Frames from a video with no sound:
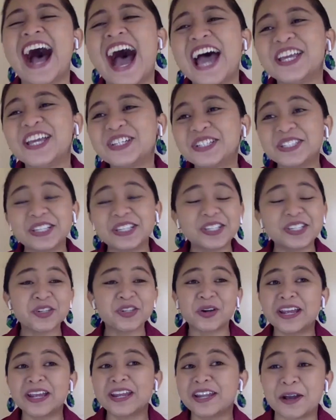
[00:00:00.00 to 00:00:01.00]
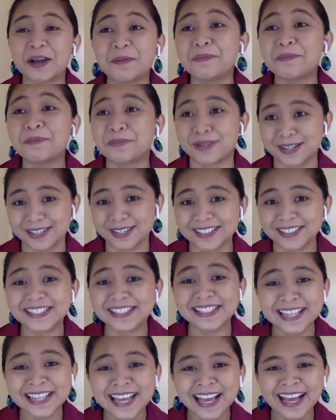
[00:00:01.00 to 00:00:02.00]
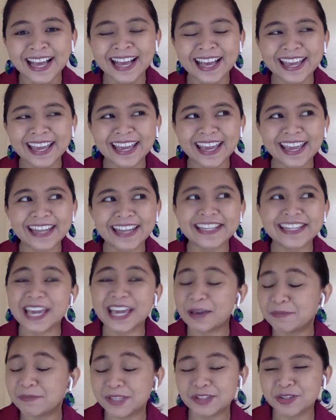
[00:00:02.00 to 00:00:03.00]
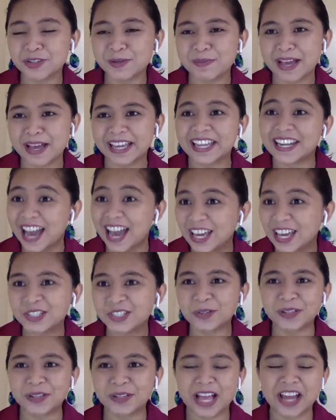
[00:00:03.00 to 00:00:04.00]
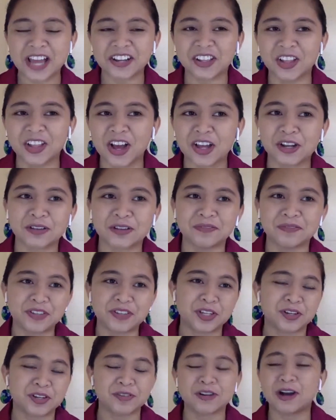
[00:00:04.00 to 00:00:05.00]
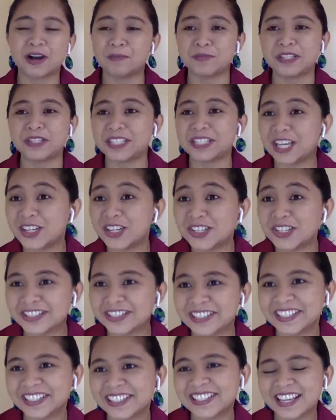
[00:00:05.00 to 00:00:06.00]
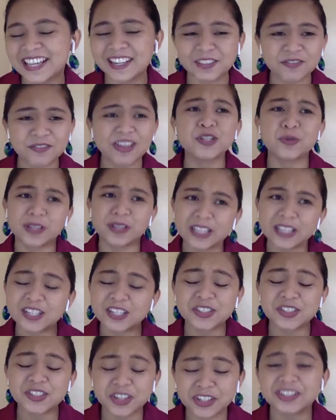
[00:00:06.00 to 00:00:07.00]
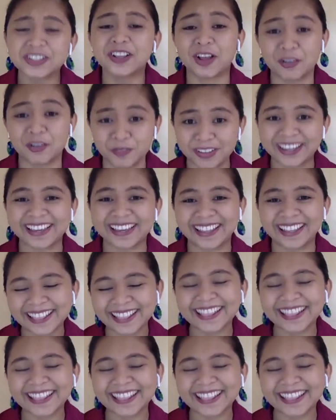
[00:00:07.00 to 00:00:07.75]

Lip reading: I just enjoy numbers. And chemistry back in high school had a lot of, computations, and eventually I started loving it.